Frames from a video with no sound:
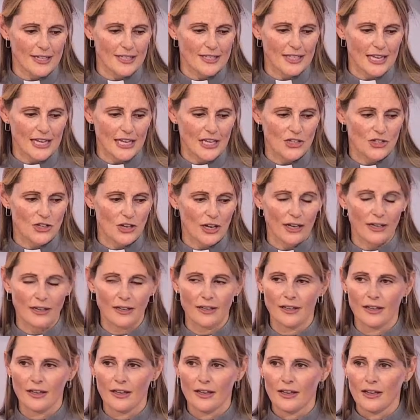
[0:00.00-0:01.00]
his
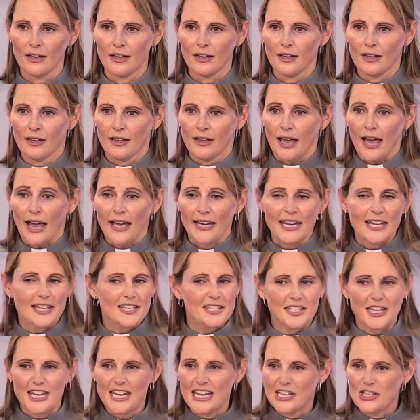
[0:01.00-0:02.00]
teaching. And
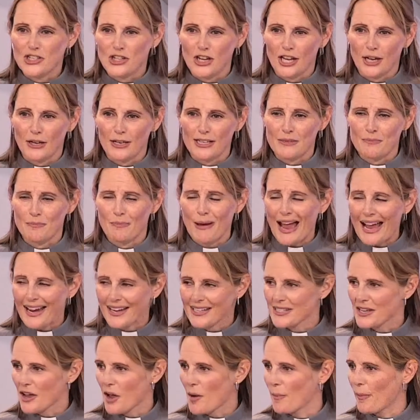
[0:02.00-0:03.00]
his teaching is
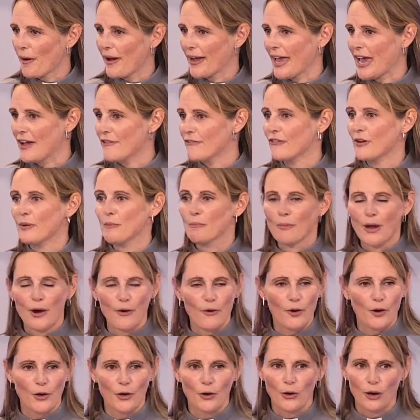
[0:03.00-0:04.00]
backed up by every
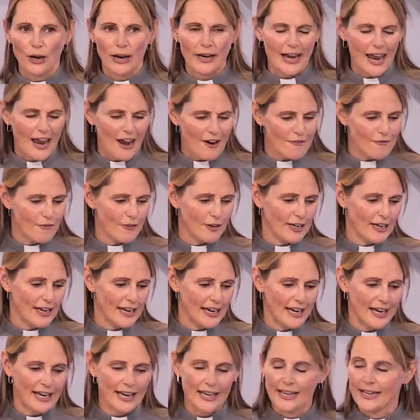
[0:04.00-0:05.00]
miracle and every
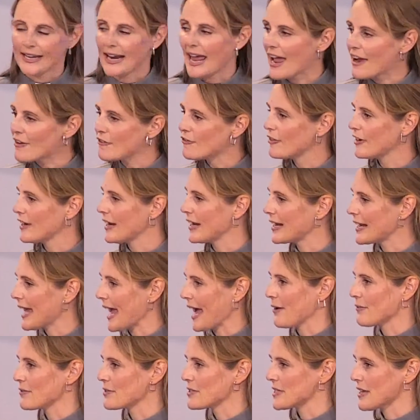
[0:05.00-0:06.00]
healing and every
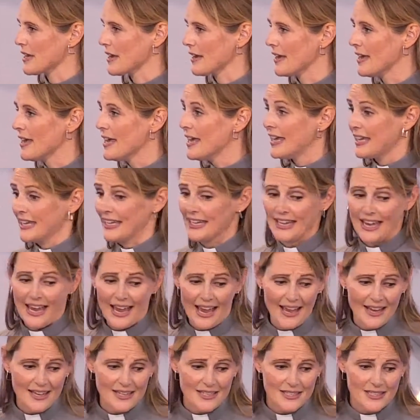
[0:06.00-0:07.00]
encounter he
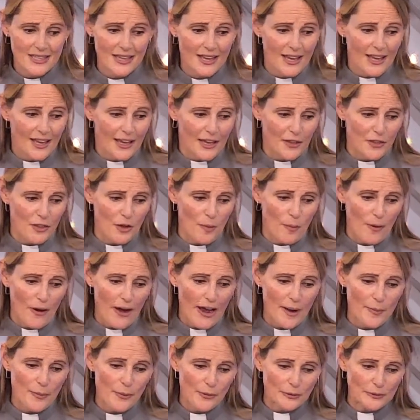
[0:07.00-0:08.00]
has in the
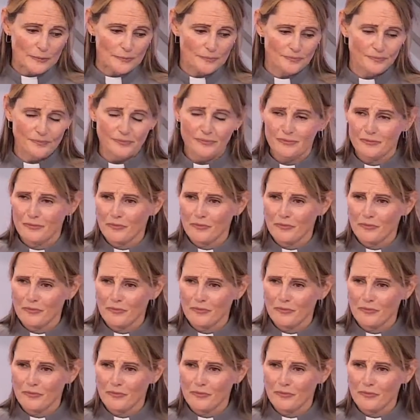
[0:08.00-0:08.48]
Bible.